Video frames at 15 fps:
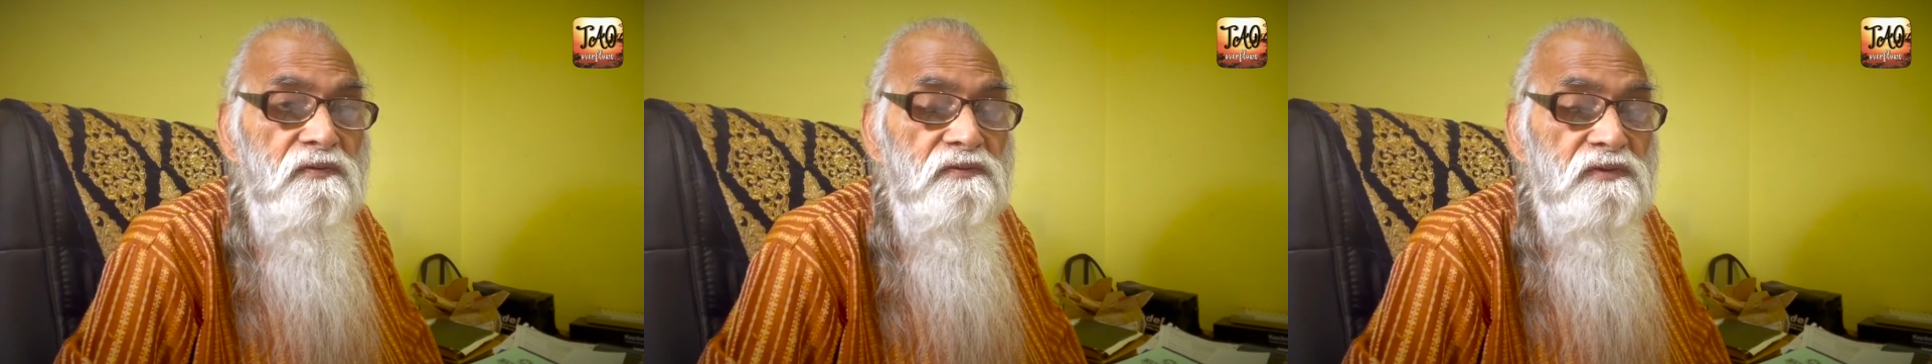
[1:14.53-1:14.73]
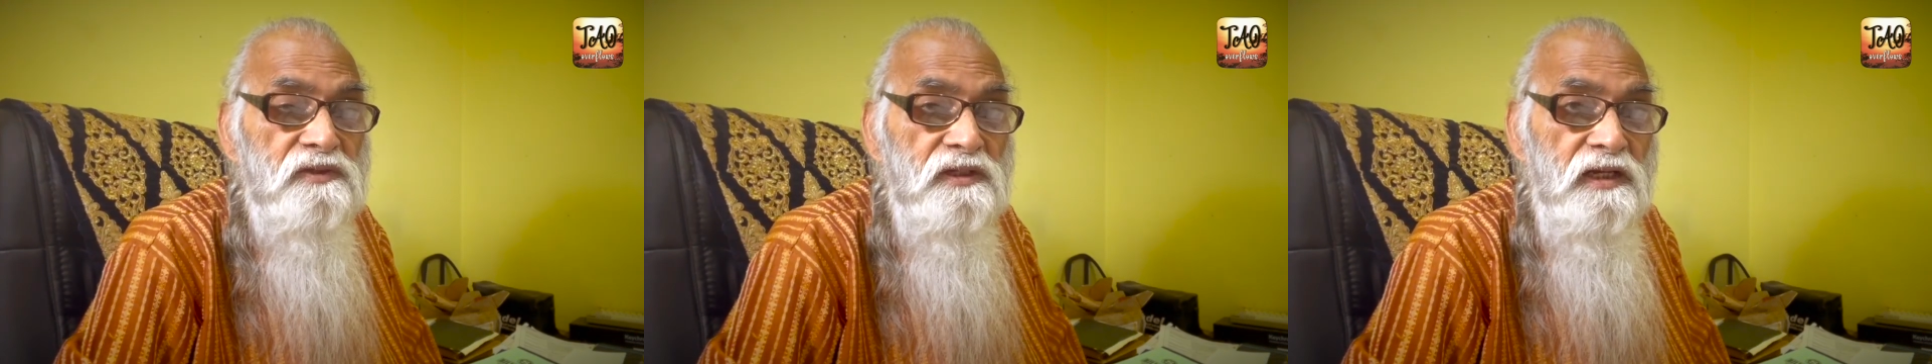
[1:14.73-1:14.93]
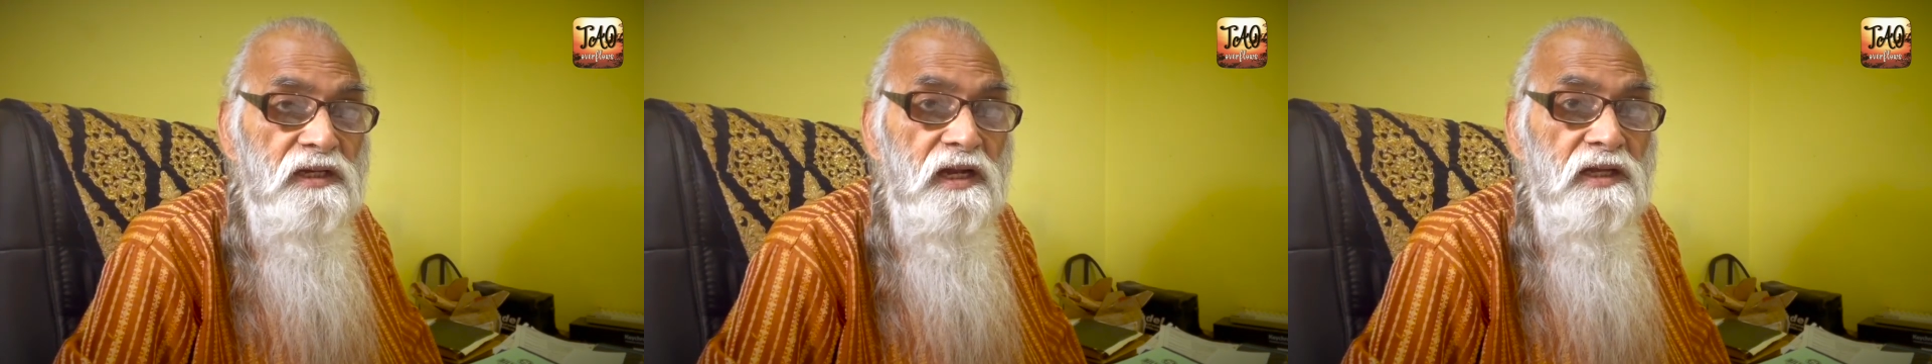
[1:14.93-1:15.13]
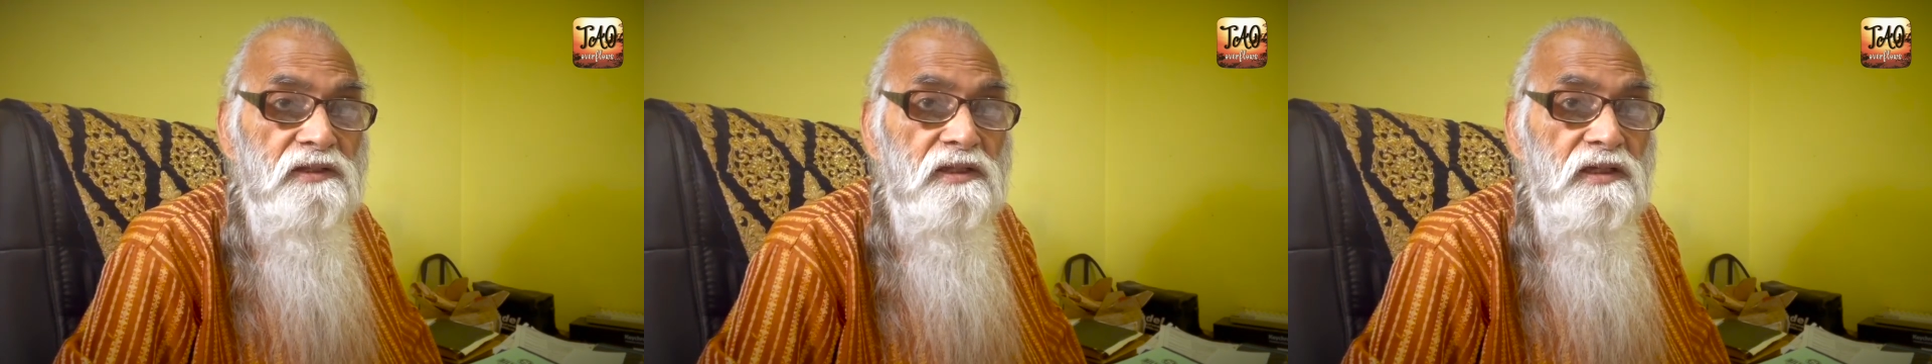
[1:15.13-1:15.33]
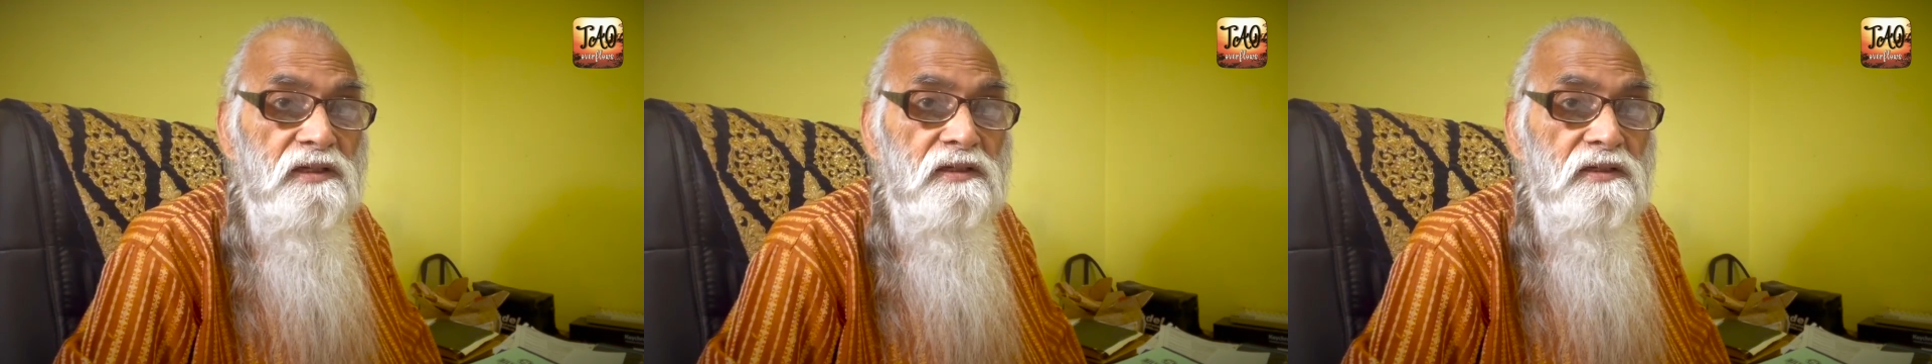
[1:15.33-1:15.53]

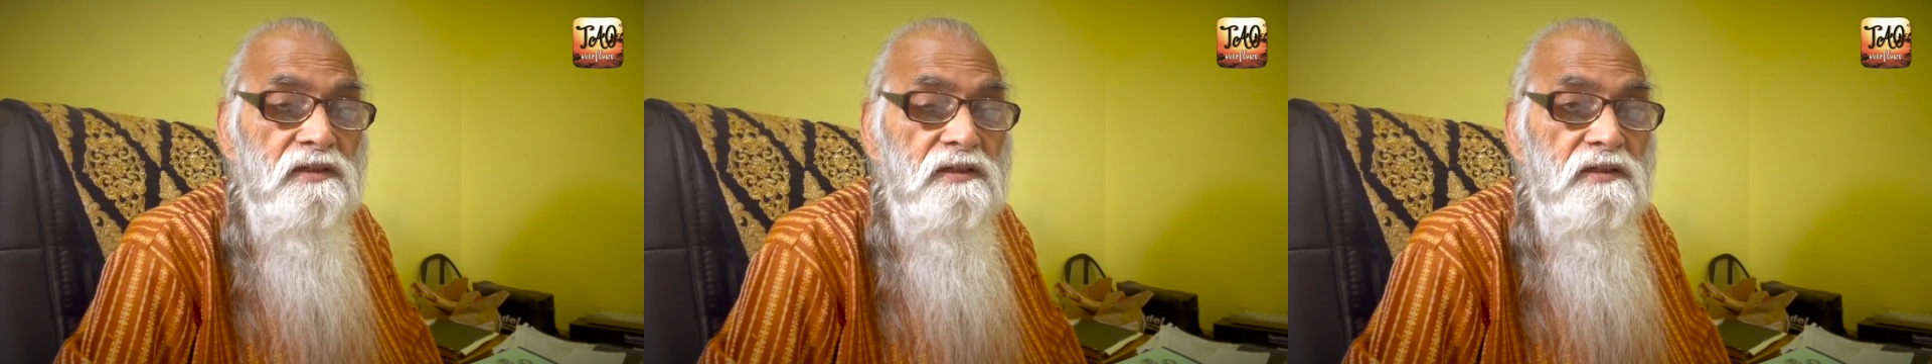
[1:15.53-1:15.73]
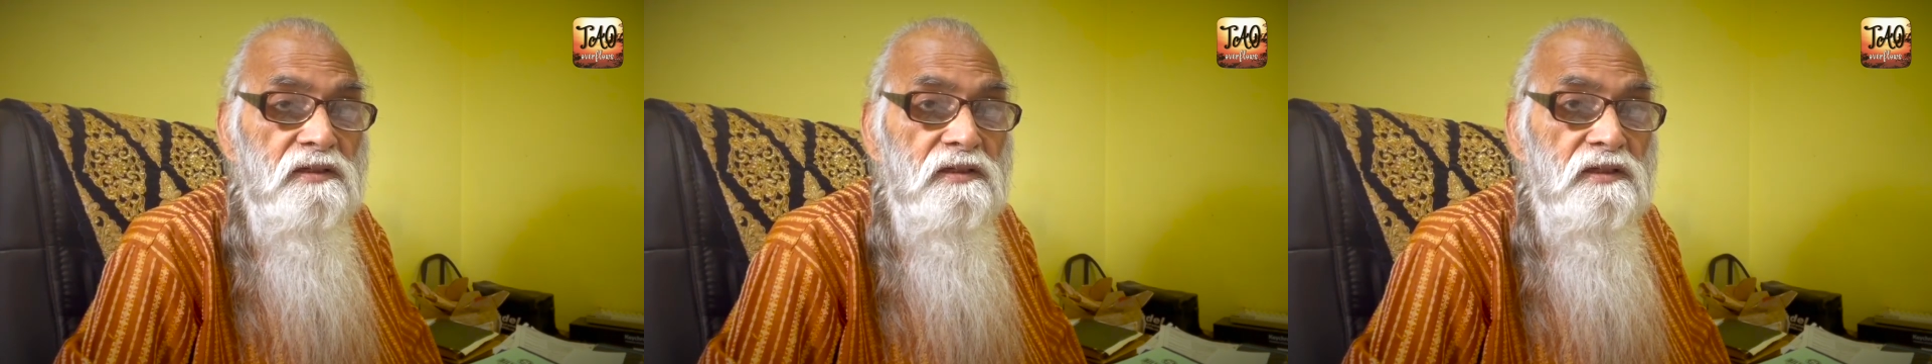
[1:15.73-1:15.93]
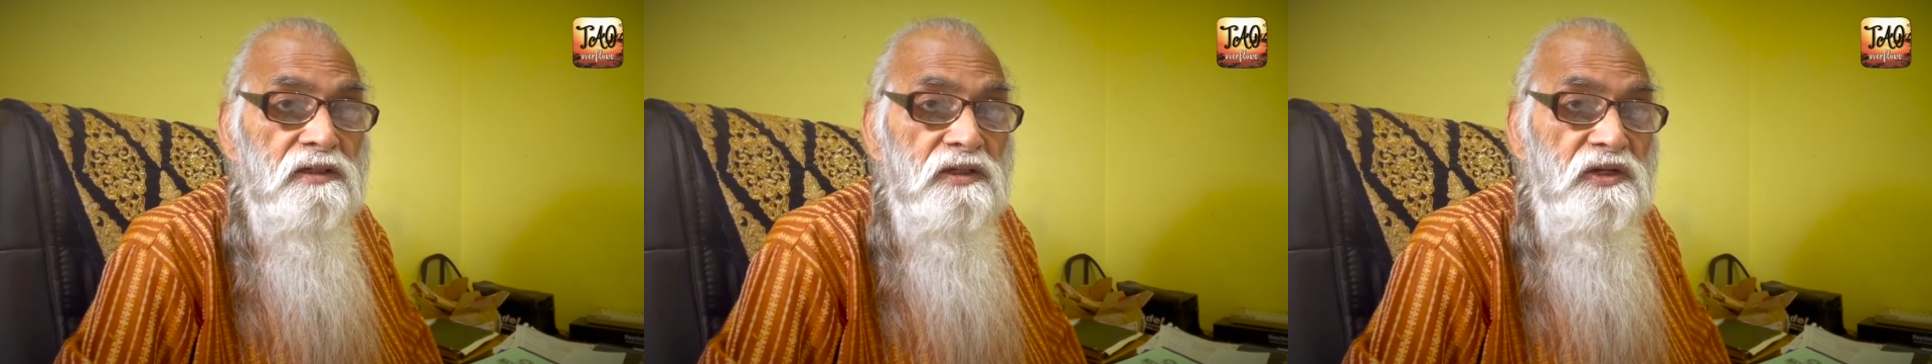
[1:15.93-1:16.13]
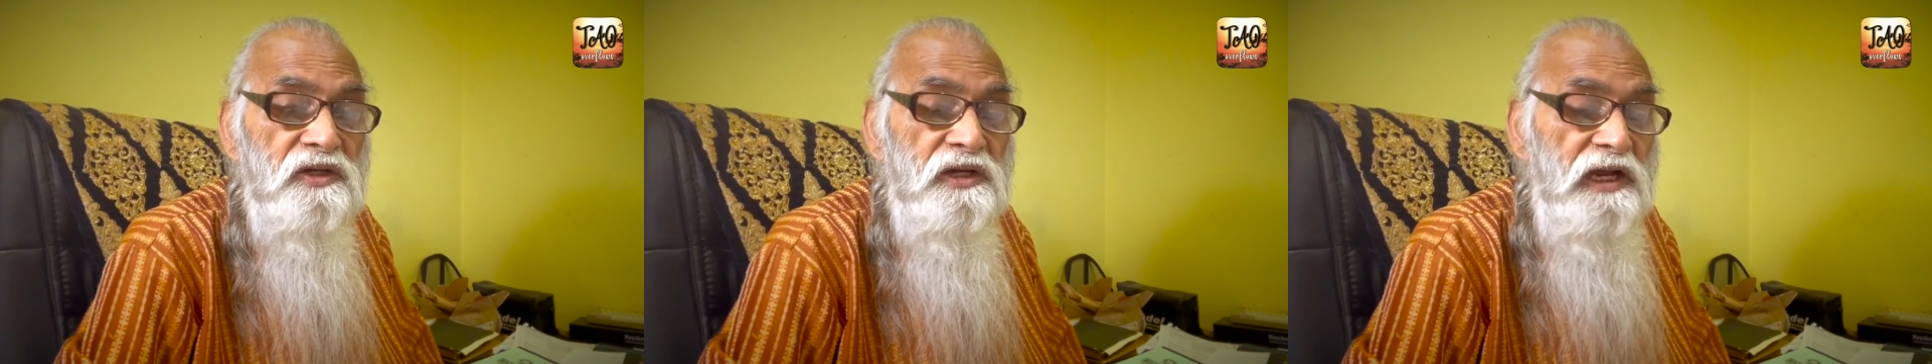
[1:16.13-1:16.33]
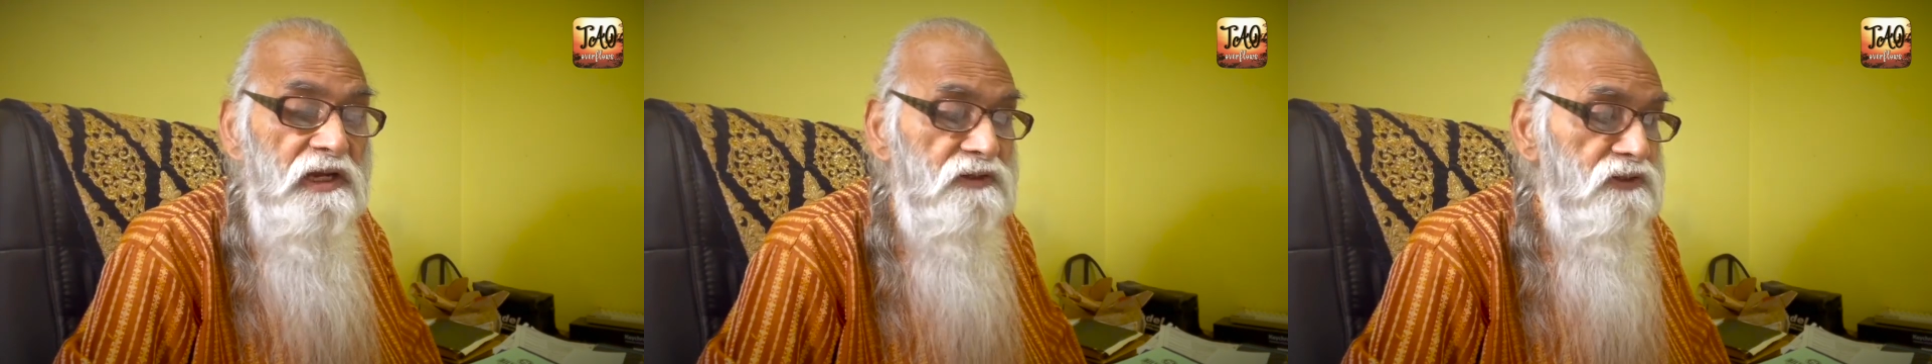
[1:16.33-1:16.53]
Sanatan
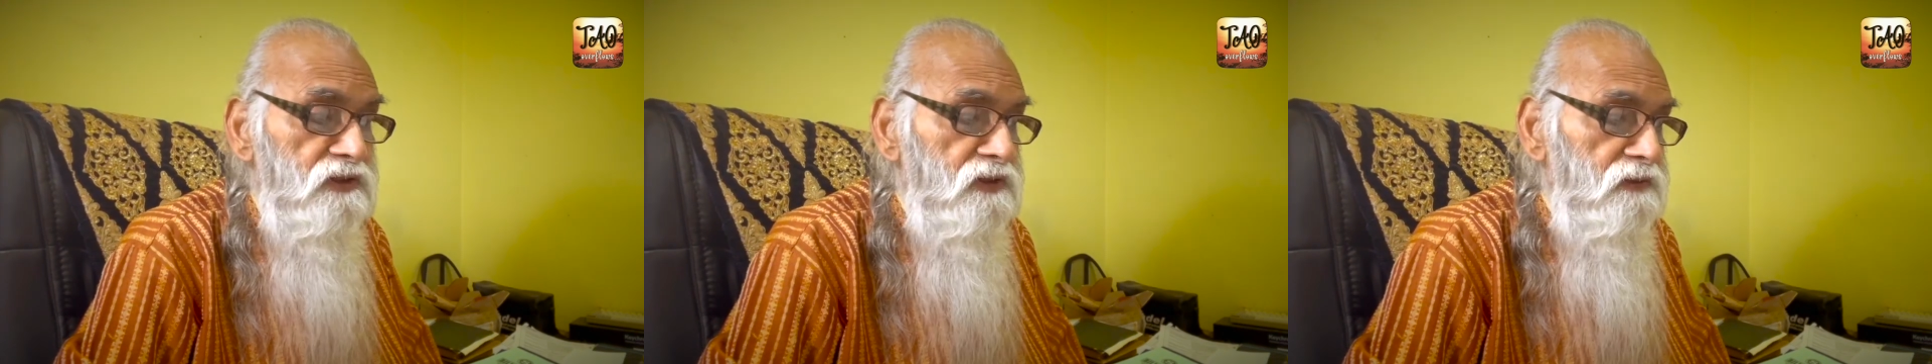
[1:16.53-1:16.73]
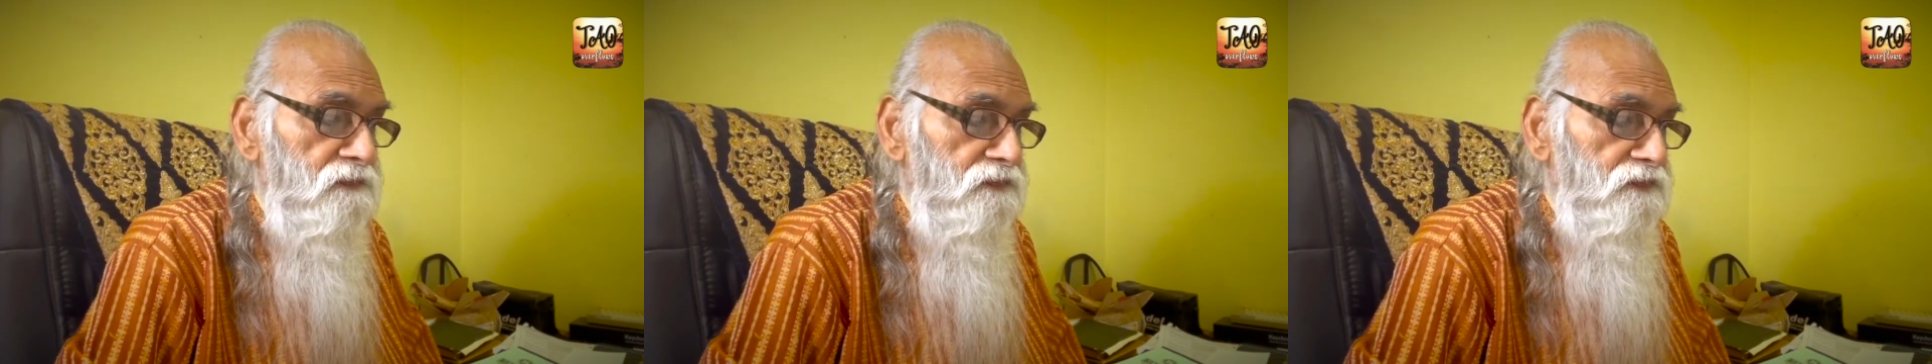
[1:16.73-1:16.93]
text.